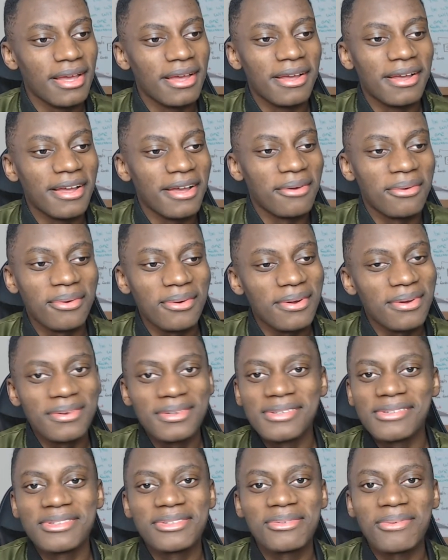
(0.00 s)

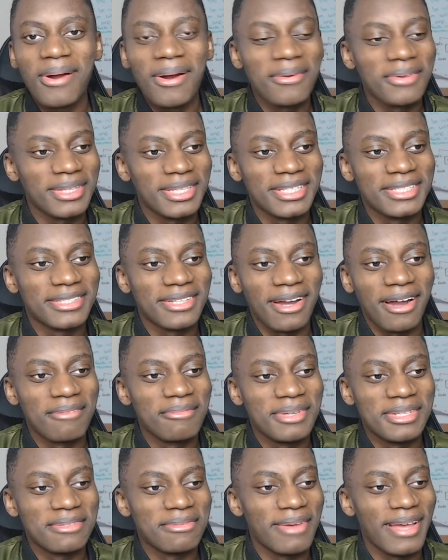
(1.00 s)
What's wrong with these
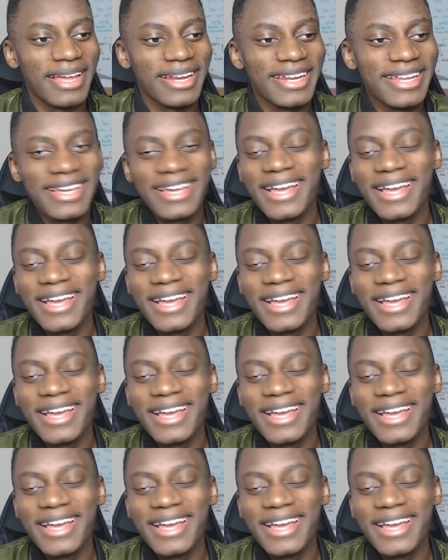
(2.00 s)
comments, man?